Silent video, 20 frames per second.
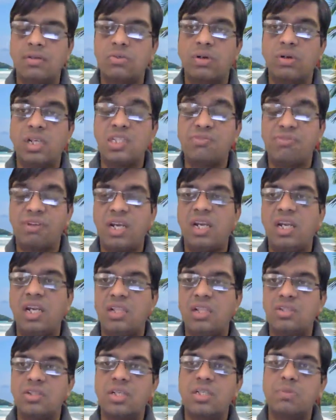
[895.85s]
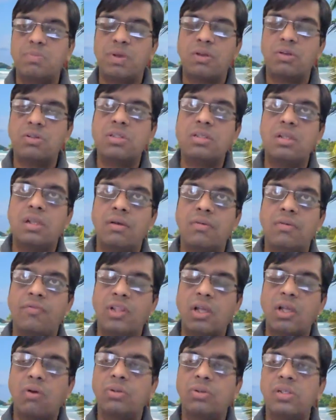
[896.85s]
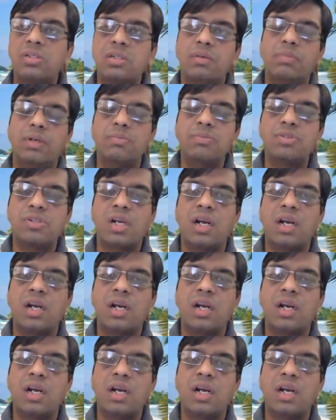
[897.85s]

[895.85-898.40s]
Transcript: So it is very dangerous because without the symptoms,